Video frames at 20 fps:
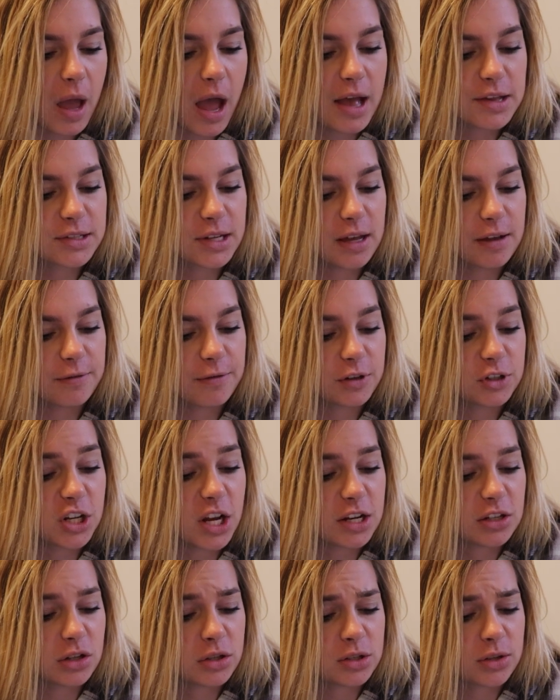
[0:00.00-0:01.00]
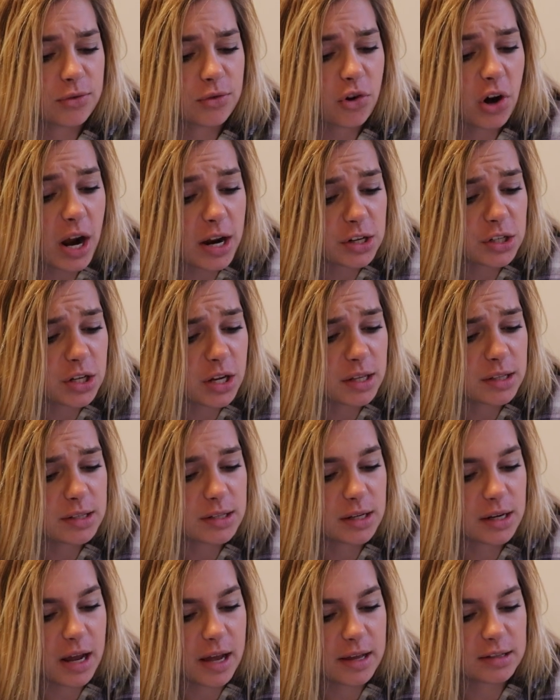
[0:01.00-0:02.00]
asking for changes of
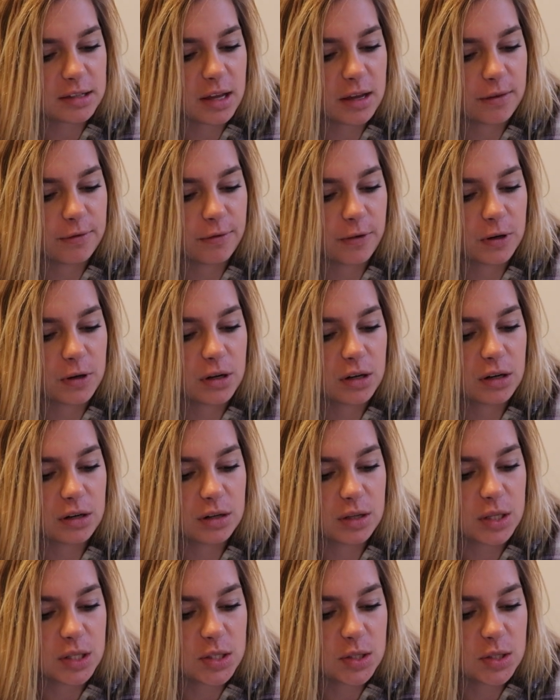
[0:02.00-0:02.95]
directions and asking for